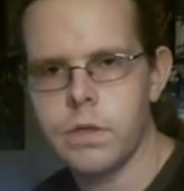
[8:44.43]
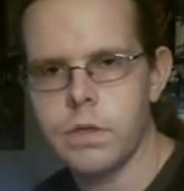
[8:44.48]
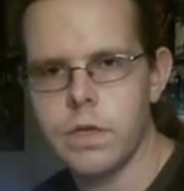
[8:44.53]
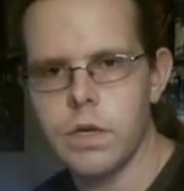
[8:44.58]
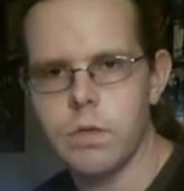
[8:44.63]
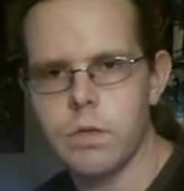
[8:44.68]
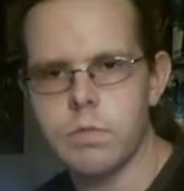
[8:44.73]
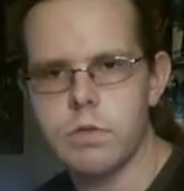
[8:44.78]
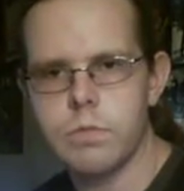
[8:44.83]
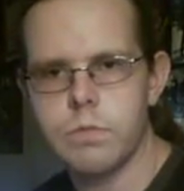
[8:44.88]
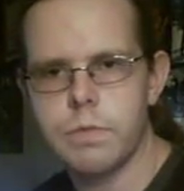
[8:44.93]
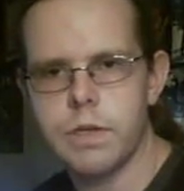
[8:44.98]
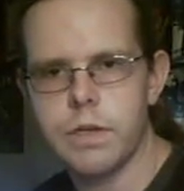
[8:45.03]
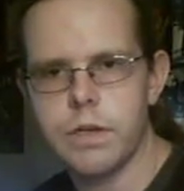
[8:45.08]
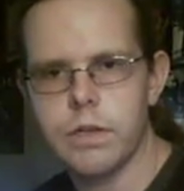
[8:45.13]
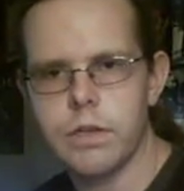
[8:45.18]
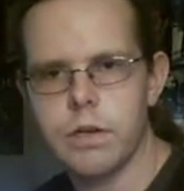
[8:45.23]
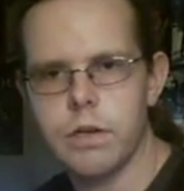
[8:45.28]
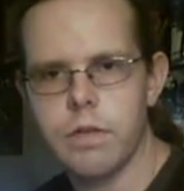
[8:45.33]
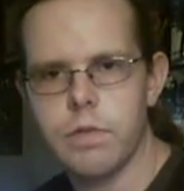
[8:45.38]
be
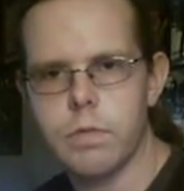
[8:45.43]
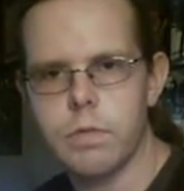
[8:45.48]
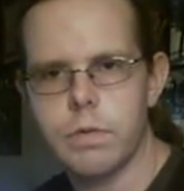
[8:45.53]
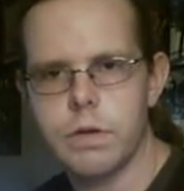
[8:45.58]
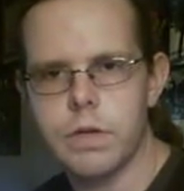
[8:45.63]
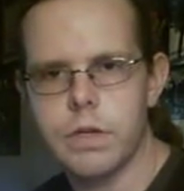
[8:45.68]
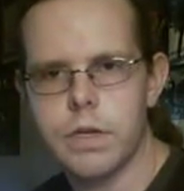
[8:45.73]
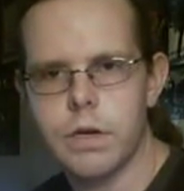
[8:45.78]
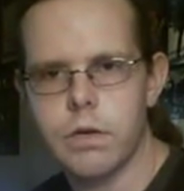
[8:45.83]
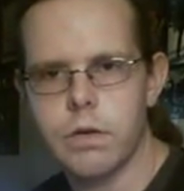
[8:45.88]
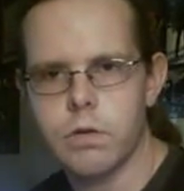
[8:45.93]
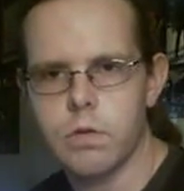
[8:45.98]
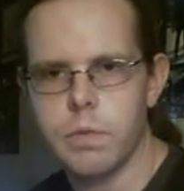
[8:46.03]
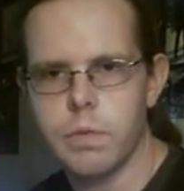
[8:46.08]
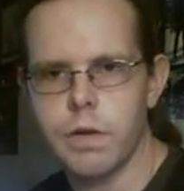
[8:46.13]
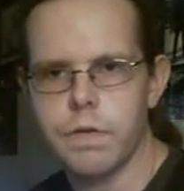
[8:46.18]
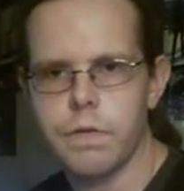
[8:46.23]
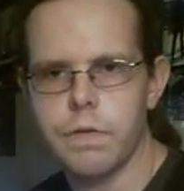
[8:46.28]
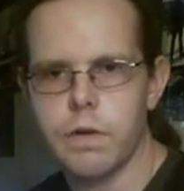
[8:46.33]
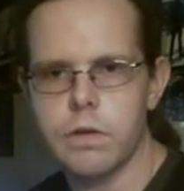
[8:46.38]
speaking to everyone here and all
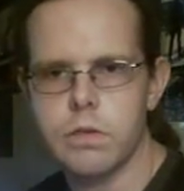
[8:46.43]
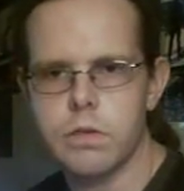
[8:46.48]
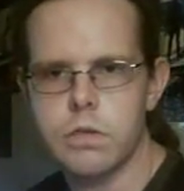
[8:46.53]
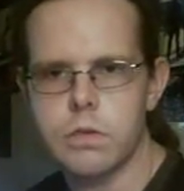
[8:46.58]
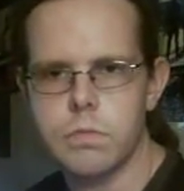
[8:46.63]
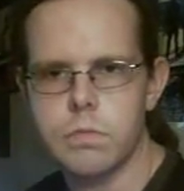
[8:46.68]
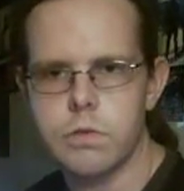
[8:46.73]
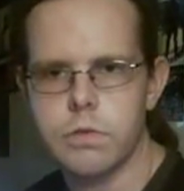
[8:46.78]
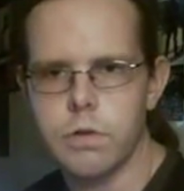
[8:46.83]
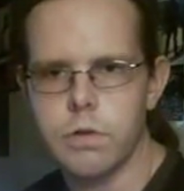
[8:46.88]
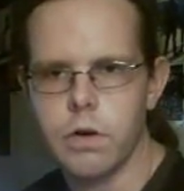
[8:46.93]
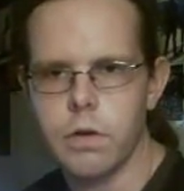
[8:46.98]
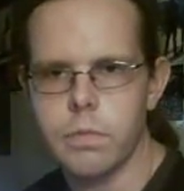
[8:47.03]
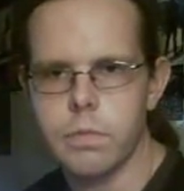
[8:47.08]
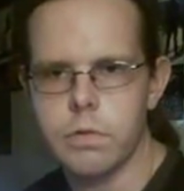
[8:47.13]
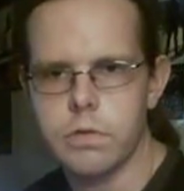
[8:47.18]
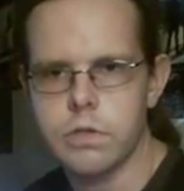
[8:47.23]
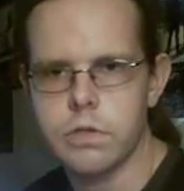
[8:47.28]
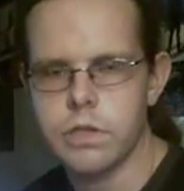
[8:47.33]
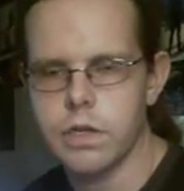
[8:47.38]
my friends and
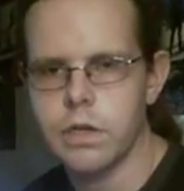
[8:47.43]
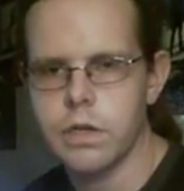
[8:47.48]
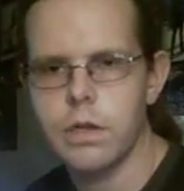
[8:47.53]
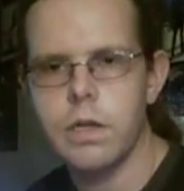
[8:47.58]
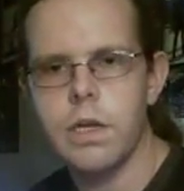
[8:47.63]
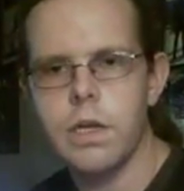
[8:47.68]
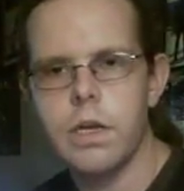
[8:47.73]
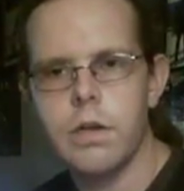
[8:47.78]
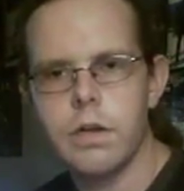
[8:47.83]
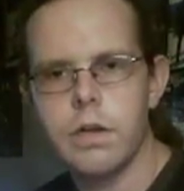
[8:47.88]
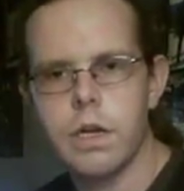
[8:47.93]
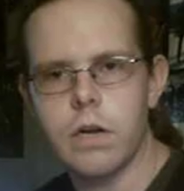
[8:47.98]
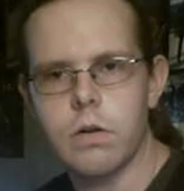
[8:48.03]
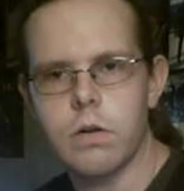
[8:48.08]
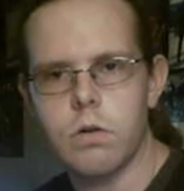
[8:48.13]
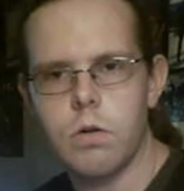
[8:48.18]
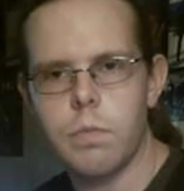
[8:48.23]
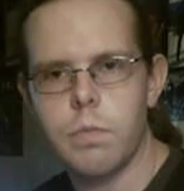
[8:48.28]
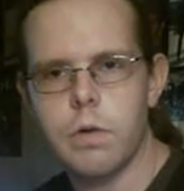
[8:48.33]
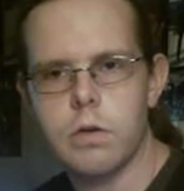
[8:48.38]
subscribers, and got a
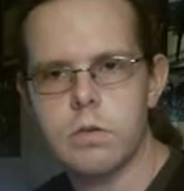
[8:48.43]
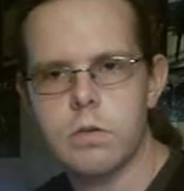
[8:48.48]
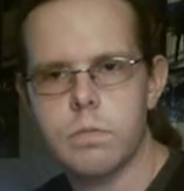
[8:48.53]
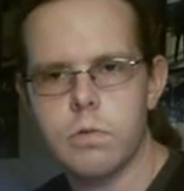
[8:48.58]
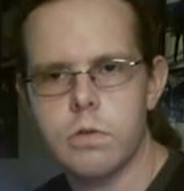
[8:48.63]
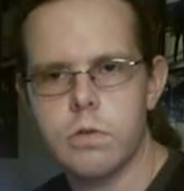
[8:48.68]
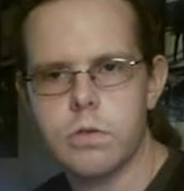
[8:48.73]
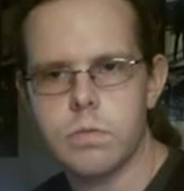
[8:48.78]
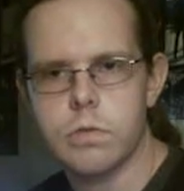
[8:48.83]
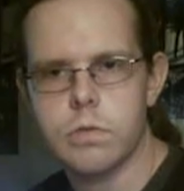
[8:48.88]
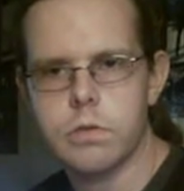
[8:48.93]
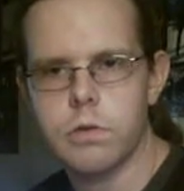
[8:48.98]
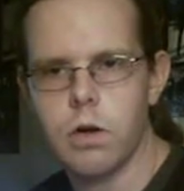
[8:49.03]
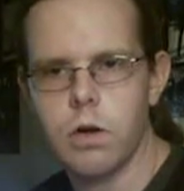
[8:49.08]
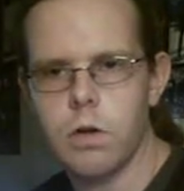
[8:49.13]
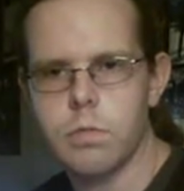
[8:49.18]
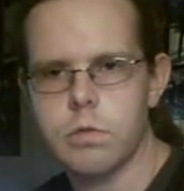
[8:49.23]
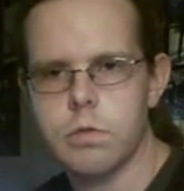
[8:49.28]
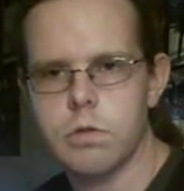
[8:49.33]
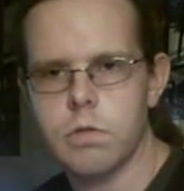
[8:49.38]
whole bunch more
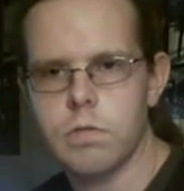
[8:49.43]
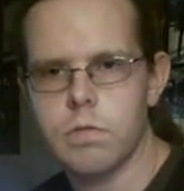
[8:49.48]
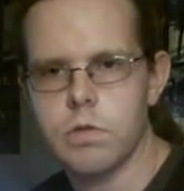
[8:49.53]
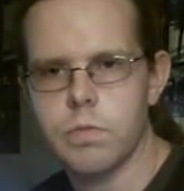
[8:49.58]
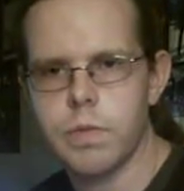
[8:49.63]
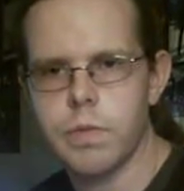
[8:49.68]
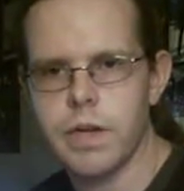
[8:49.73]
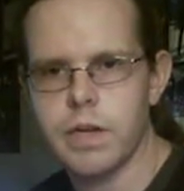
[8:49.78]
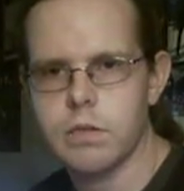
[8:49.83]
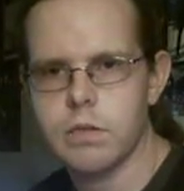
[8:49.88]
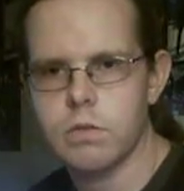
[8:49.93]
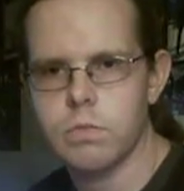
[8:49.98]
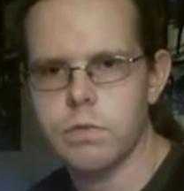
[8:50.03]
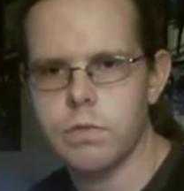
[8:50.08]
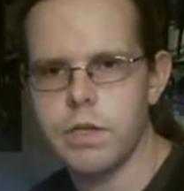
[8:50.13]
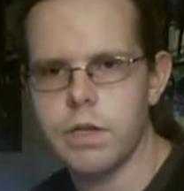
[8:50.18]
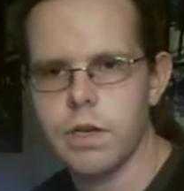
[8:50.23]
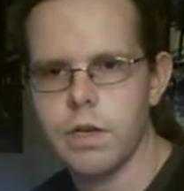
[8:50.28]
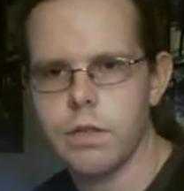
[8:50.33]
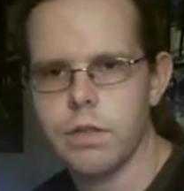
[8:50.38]
subscribers over the past
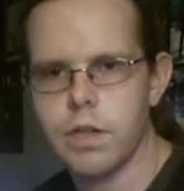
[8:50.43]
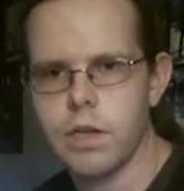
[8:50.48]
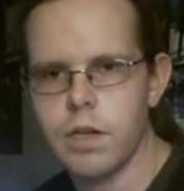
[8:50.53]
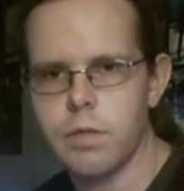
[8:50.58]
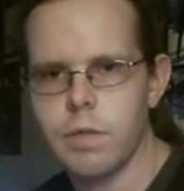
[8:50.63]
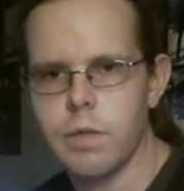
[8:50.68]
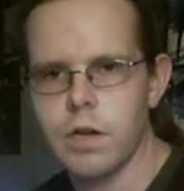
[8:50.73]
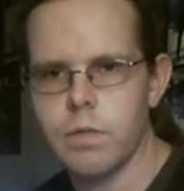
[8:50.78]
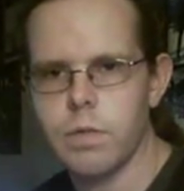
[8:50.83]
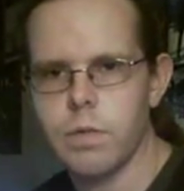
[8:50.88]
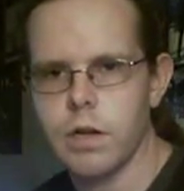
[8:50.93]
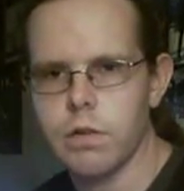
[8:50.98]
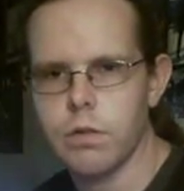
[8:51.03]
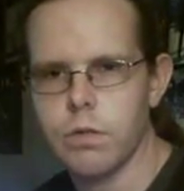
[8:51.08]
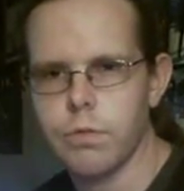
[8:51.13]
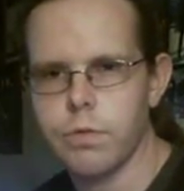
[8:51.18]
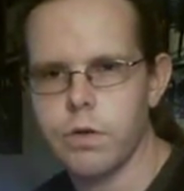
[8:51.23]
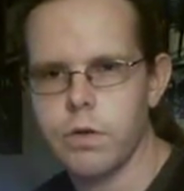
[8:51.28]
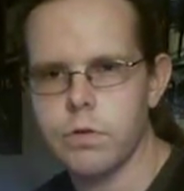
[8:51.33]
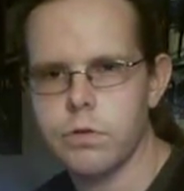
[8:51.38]
week. I think I'm at about
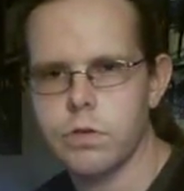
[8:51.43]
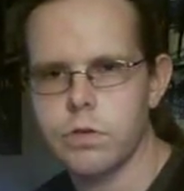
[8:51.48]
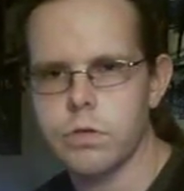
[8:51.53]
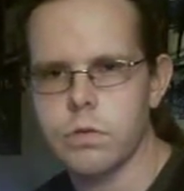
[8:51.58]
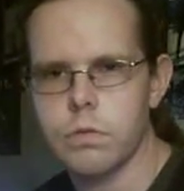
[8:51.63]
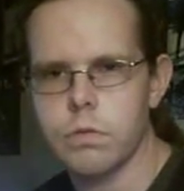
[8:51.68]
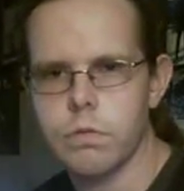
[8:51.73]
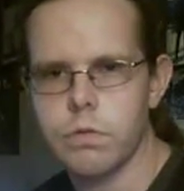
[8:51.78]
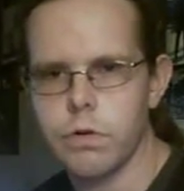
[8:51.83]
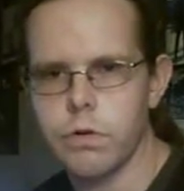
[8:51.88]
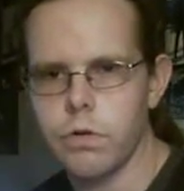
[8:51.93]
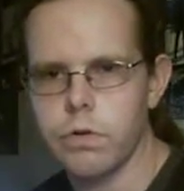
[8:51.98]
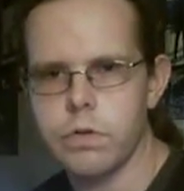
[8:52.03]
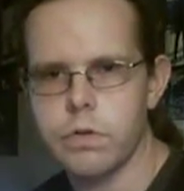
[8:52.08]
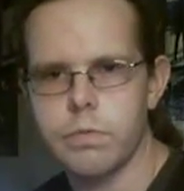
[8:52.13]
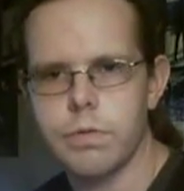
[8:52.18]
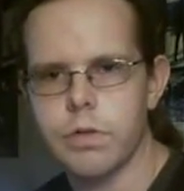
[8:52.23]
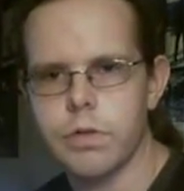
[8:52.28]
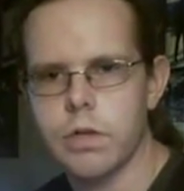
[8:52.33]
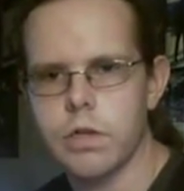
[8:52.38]
330
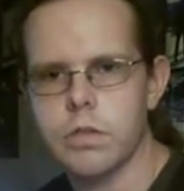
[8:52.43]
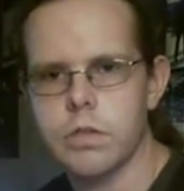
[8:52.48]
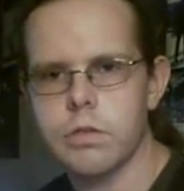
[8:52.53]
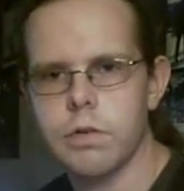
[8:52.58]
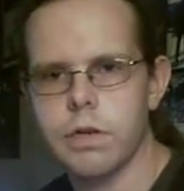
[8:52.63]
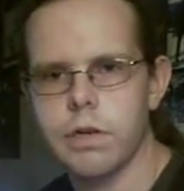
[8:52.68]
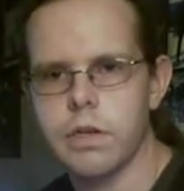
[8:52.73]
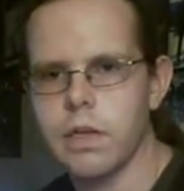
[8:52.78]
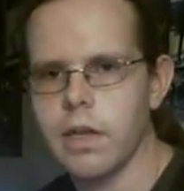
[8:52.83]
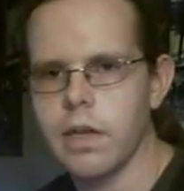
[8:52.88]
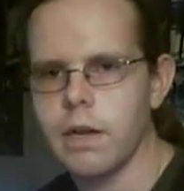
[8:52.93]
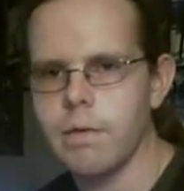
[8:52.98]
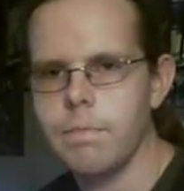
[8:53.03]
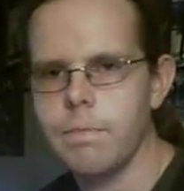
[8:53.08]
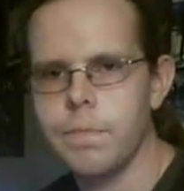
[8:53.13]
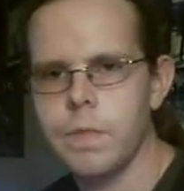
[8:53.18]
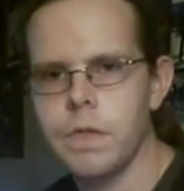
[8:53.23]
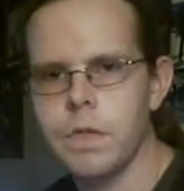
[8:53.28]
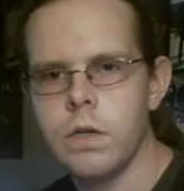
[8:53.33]
plus right now,